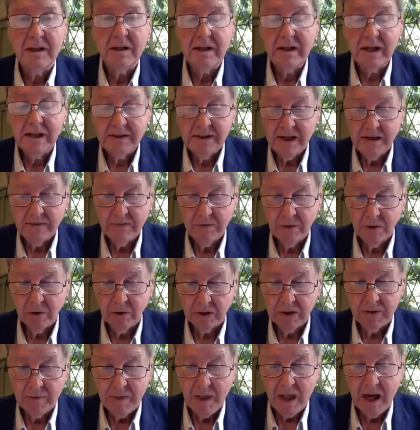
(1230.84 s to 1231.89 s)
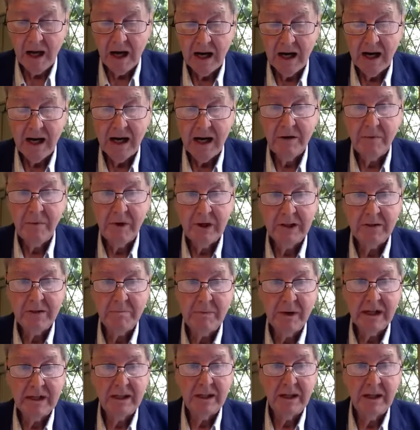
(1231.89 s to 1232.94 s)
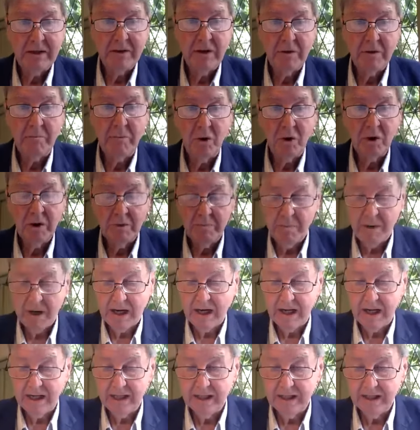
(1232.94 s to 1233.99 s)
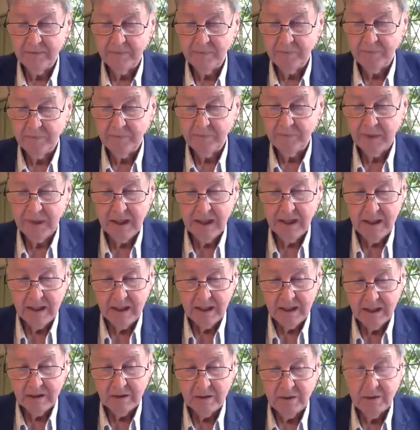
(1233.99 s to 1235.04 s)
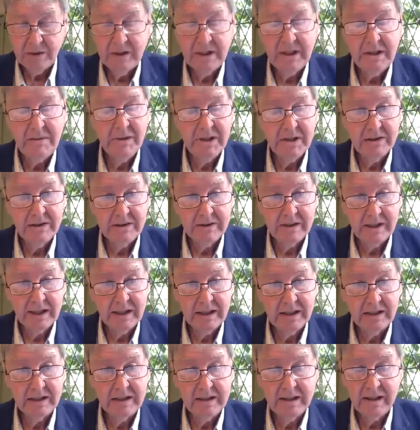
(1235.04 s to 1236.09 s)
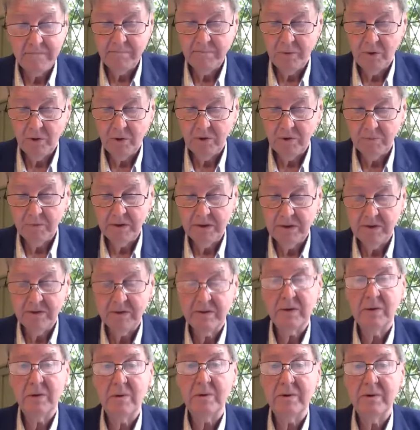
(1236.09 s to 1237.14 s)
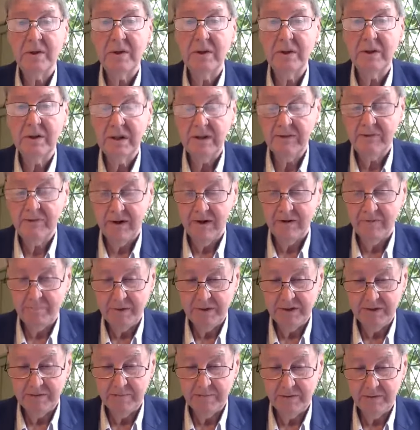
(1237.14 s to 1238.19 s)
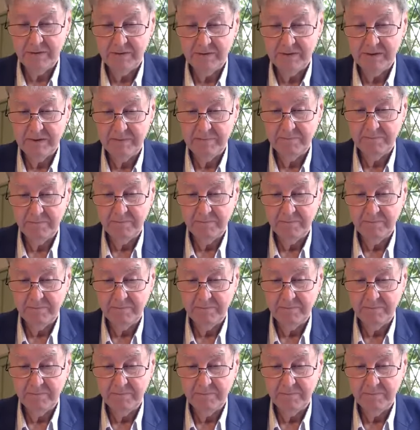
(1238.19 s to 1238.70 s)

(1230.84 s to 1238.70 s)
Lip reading: Let's have a look. I recommend the book by Unity Minister Ellen Davenport, which is called The Unity Five Principles.